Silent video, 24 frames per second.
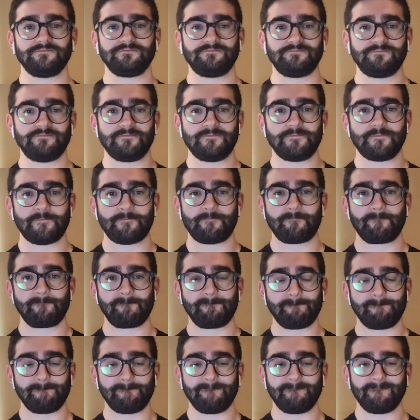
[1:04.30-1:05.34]

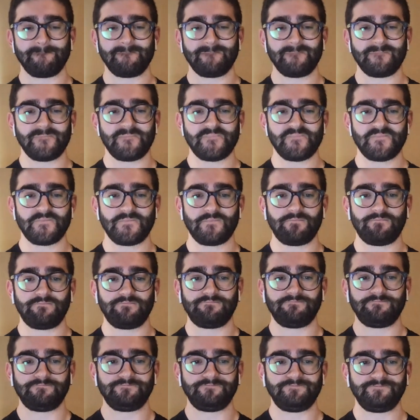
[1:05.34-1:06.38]

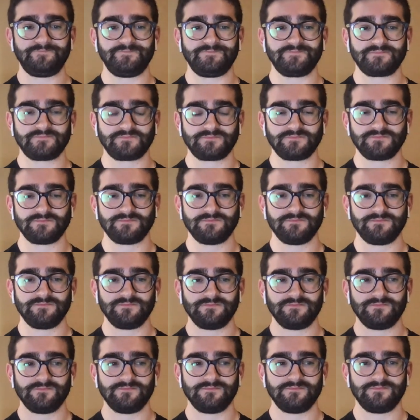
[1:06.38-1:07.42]

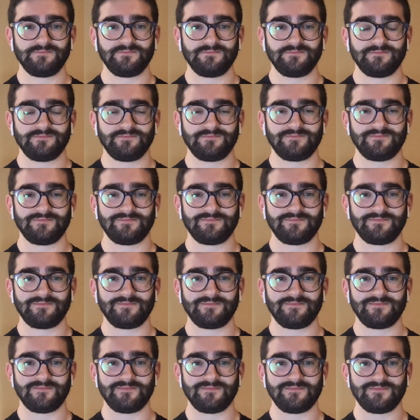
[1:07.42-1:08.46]

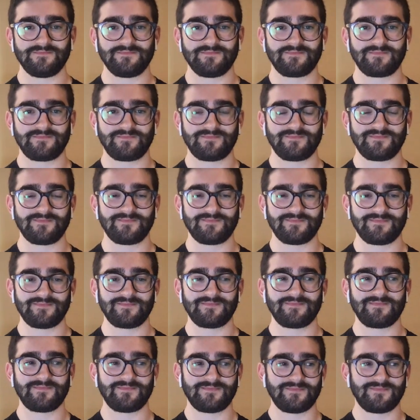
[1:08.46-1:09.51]

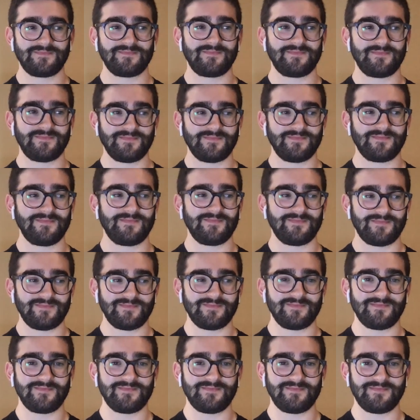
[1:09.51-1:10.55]

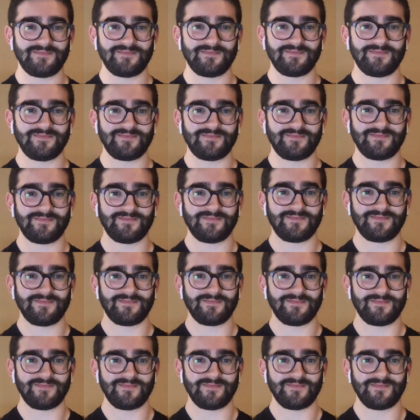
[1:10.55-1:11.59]

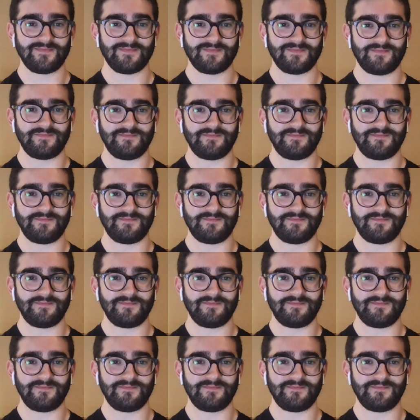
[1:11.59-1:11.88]
This person isn't speaking.